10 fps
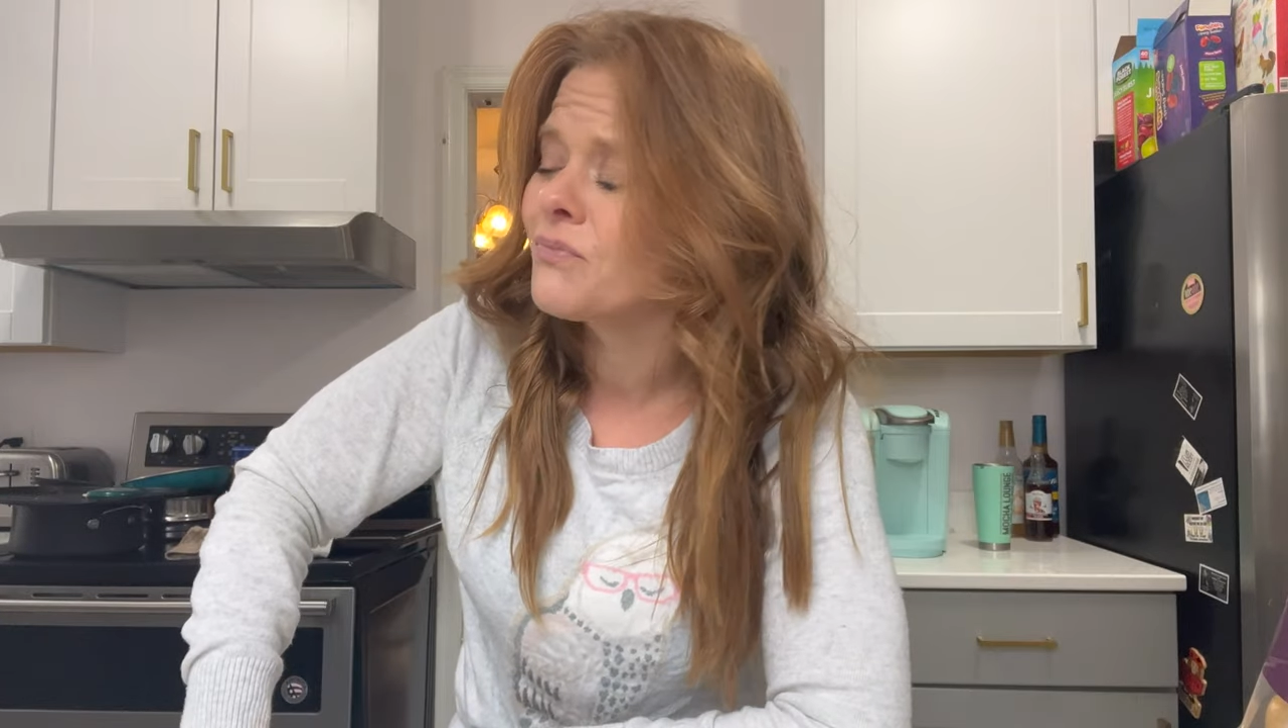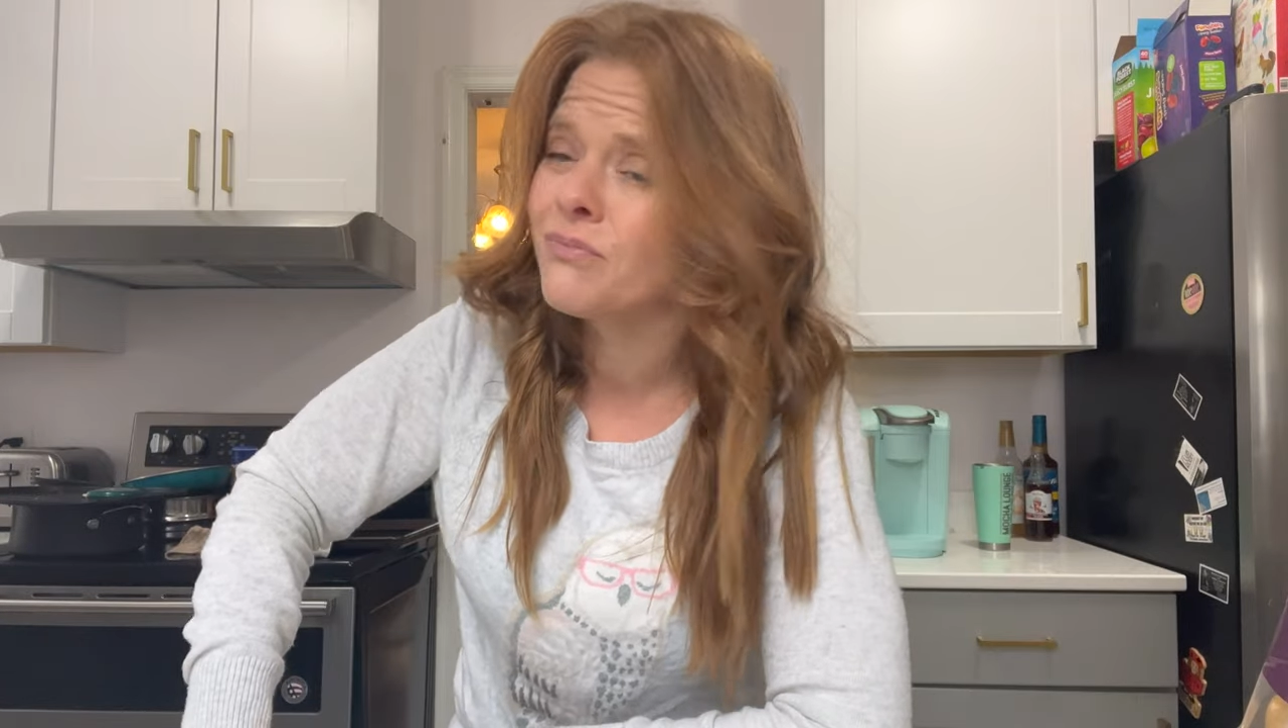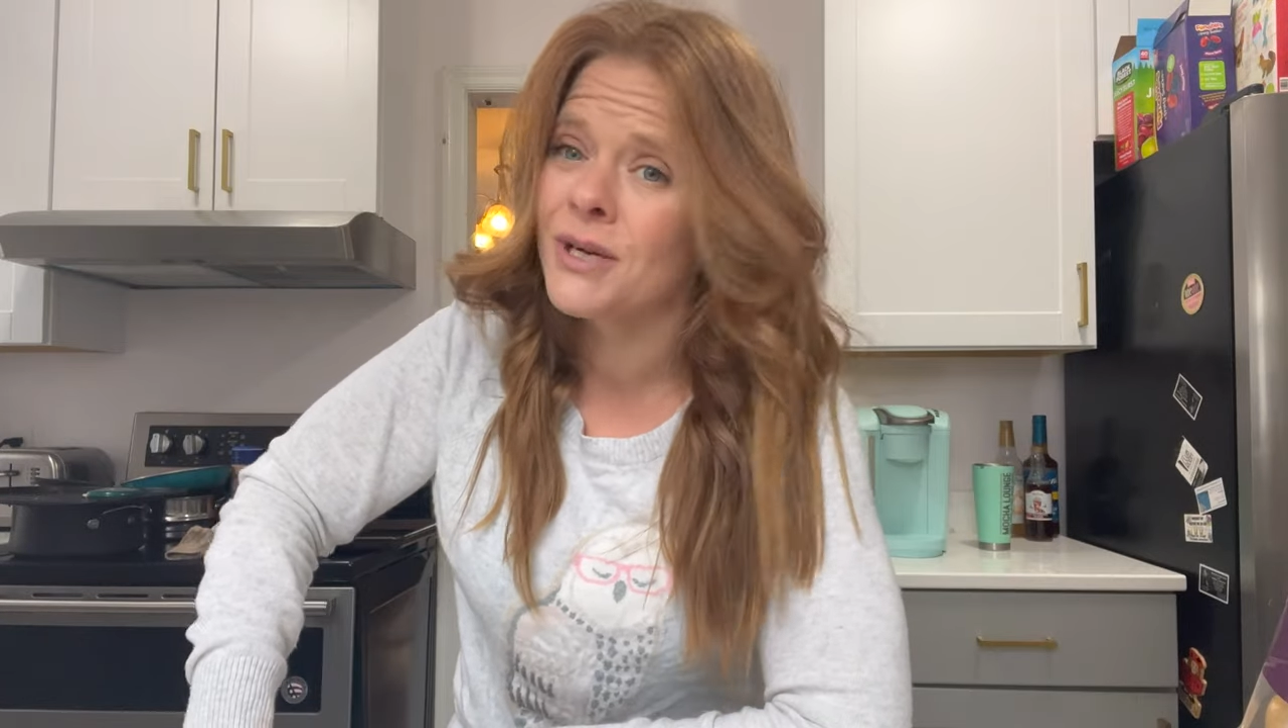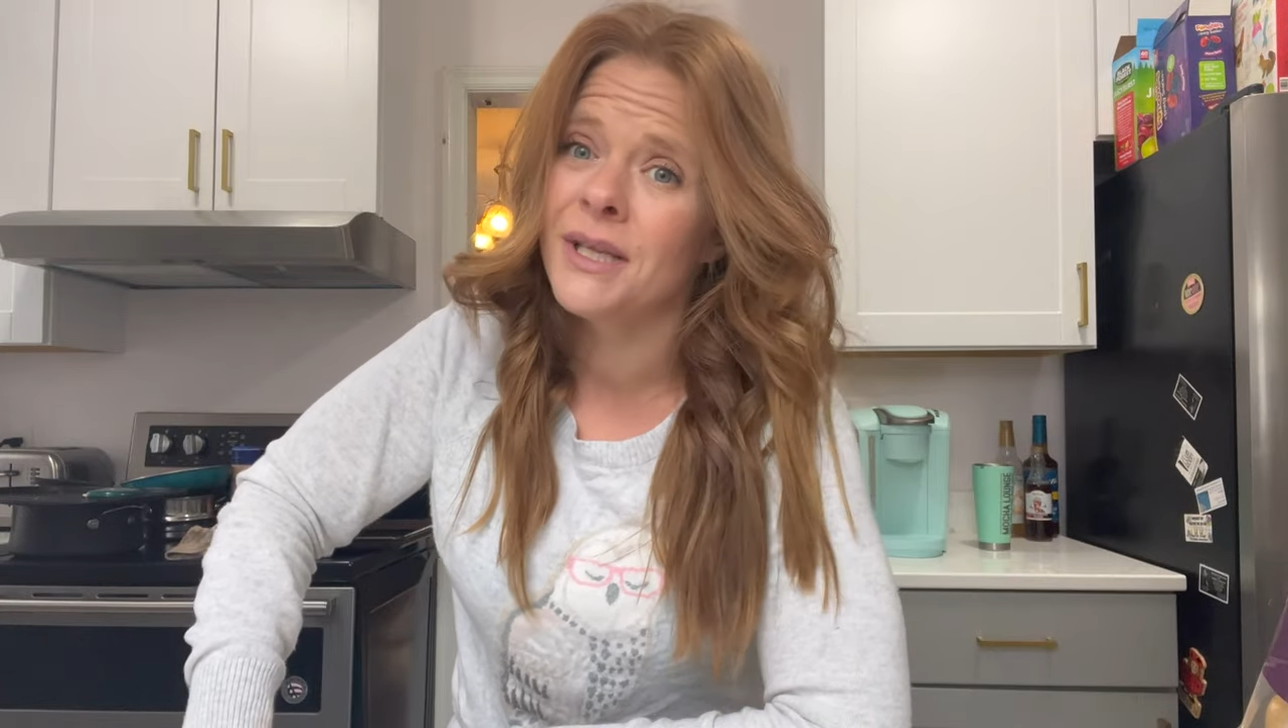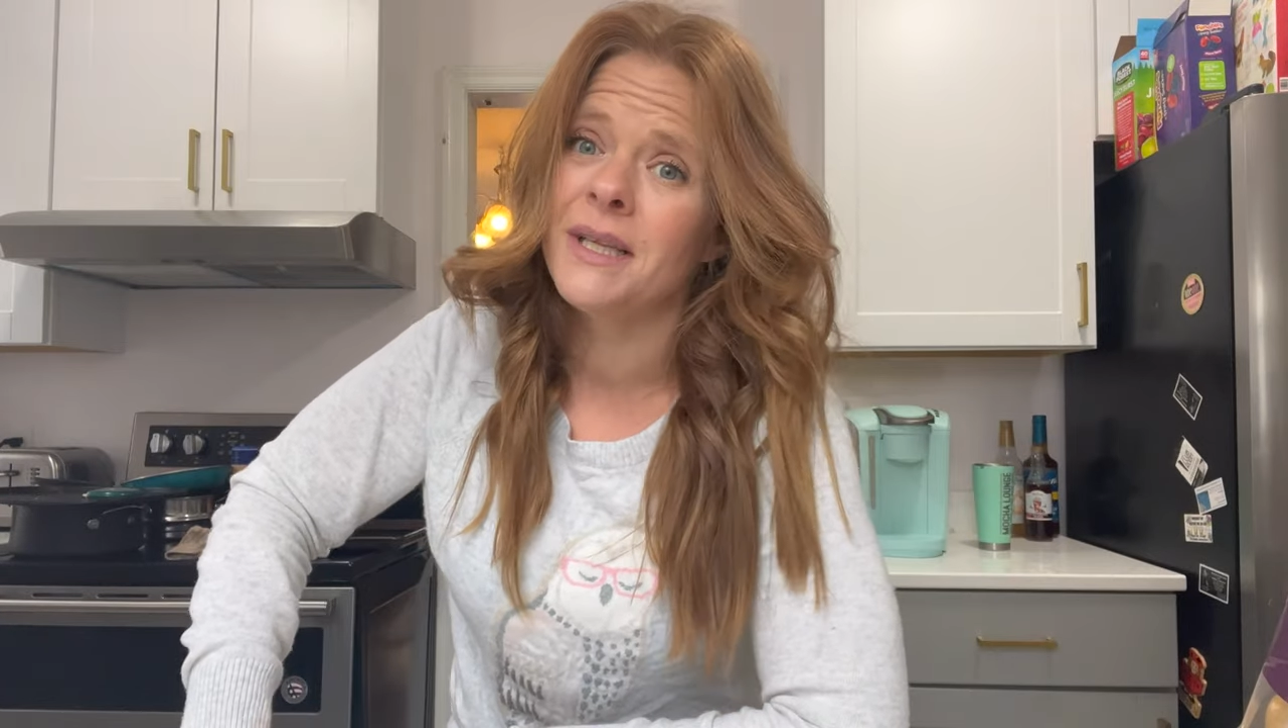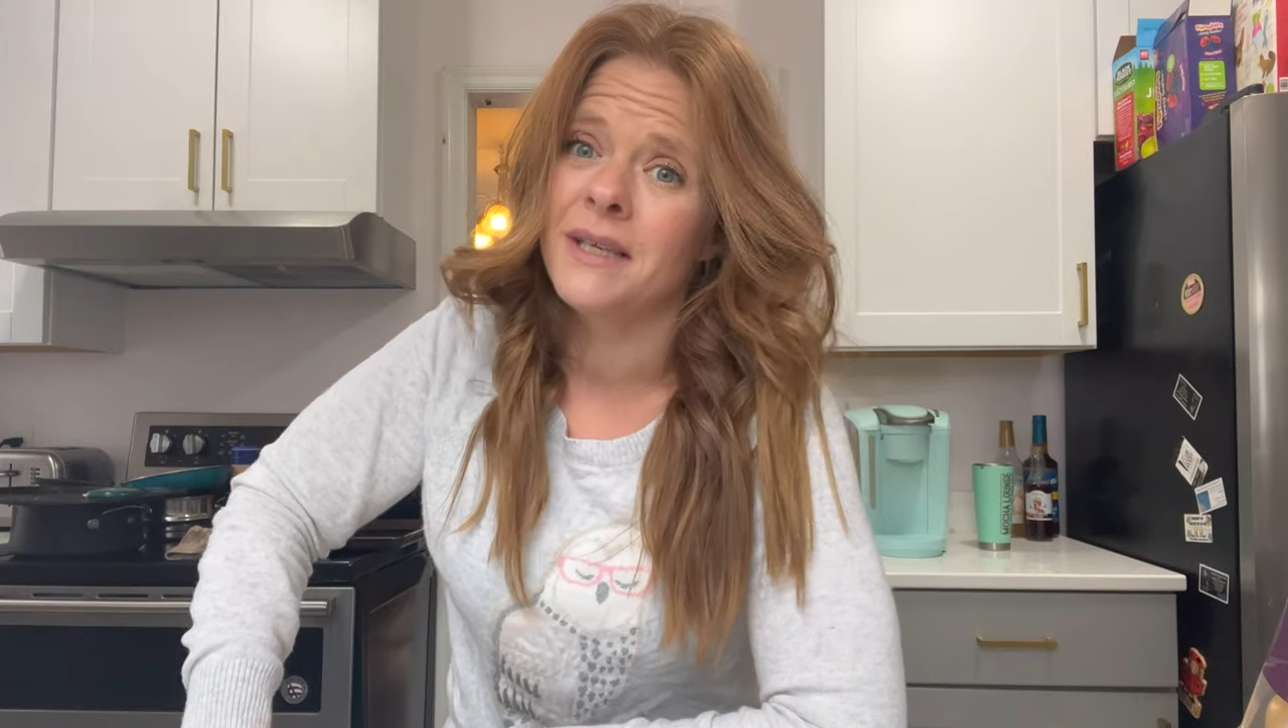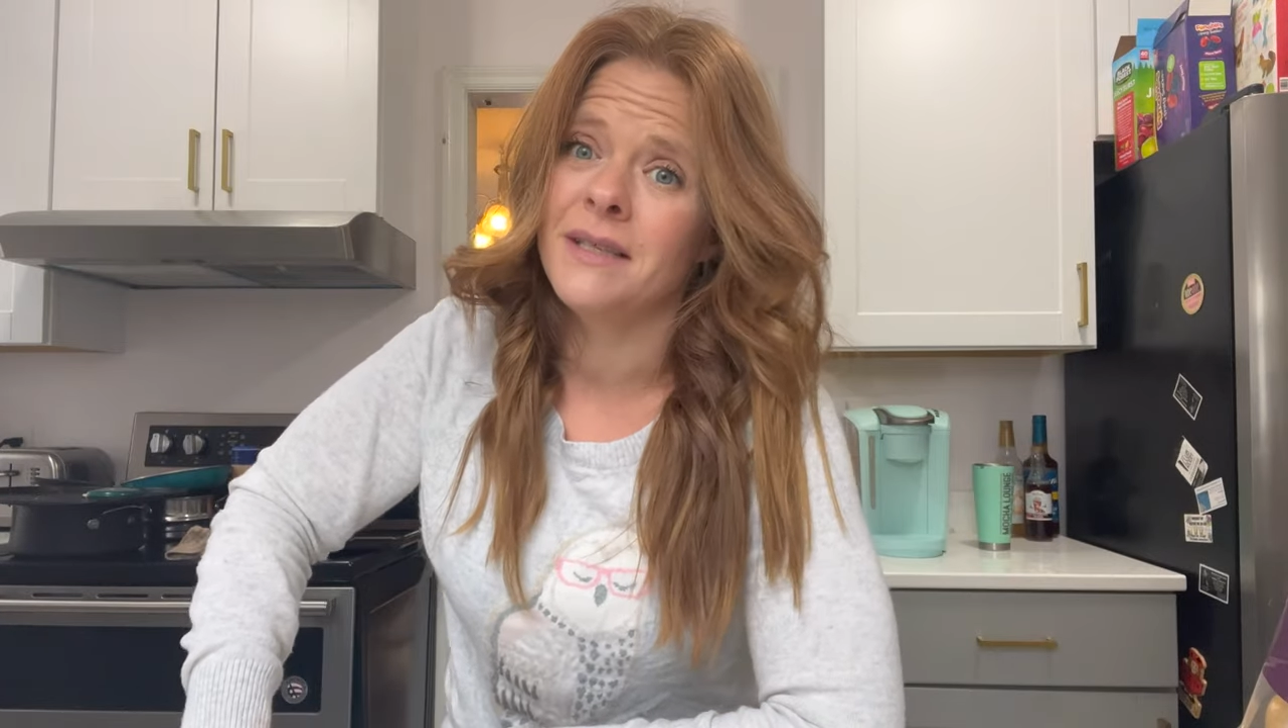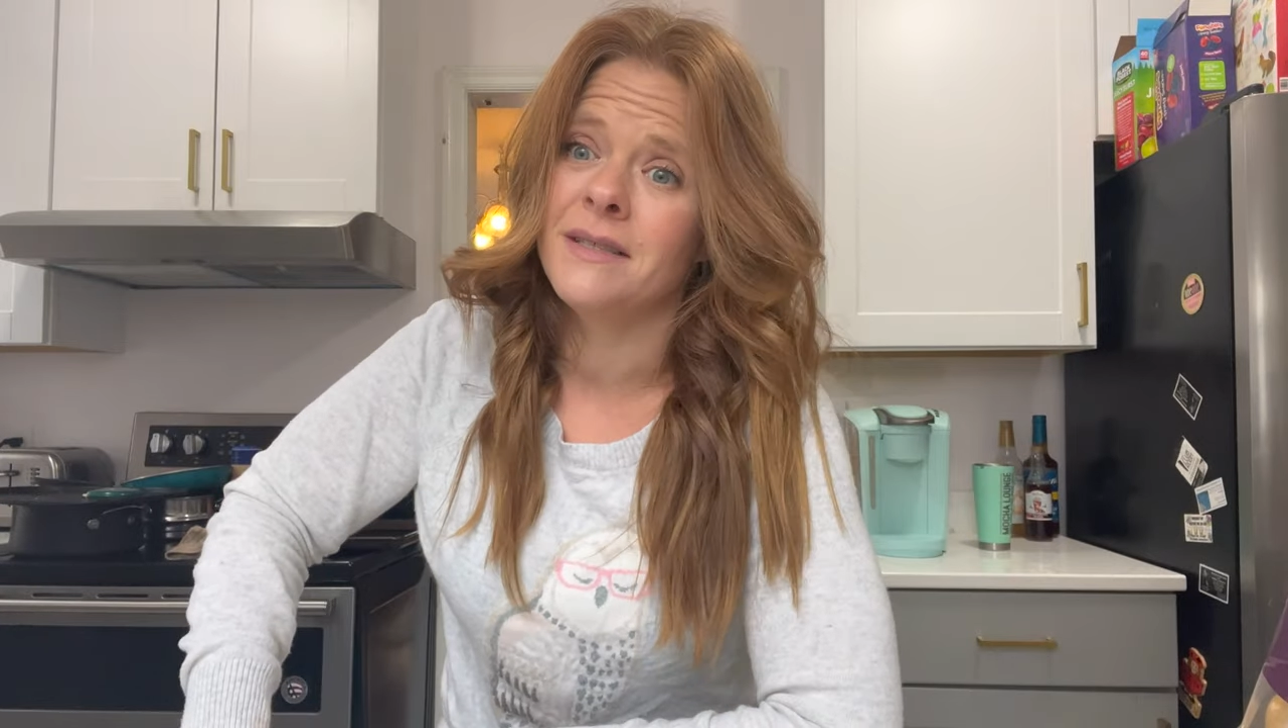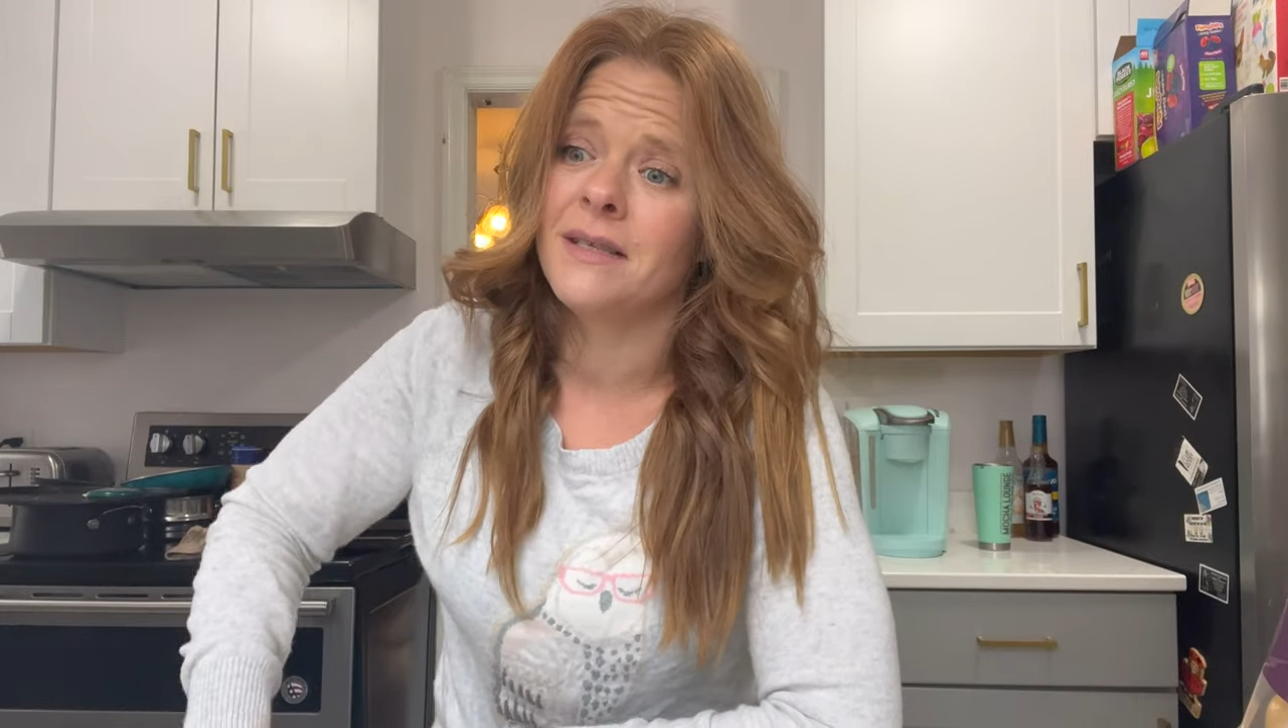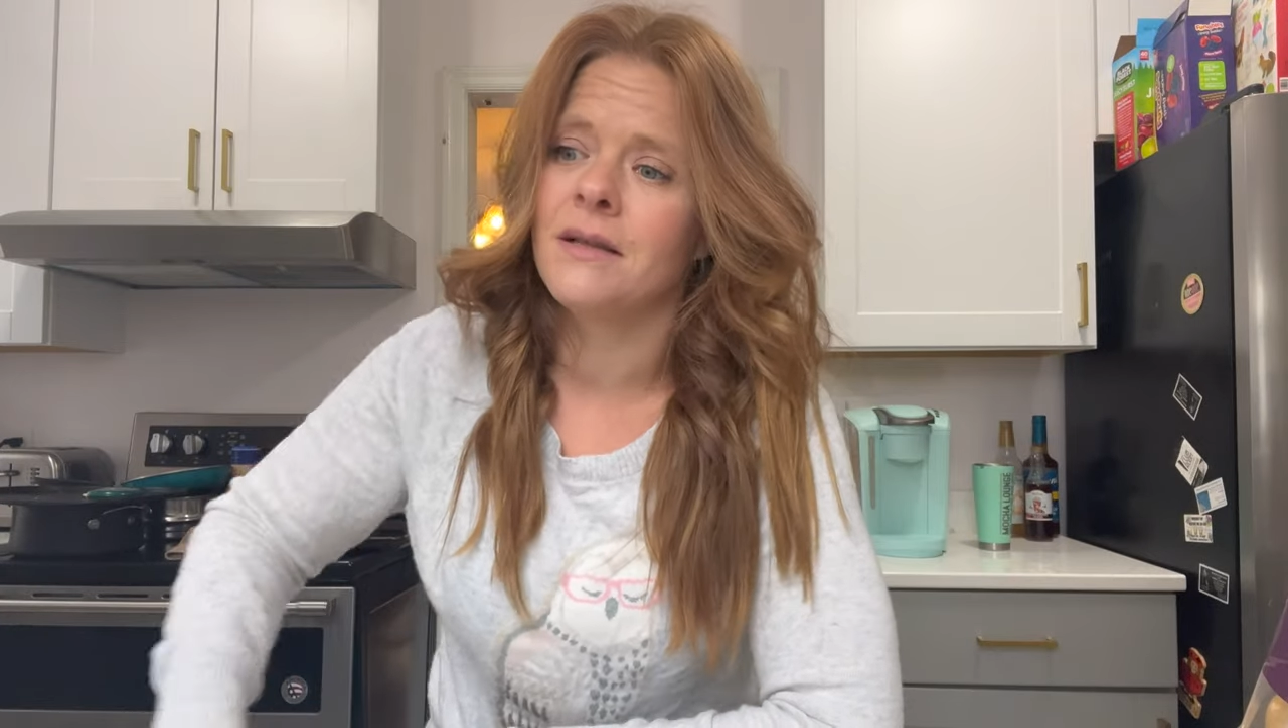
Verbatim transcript: really easy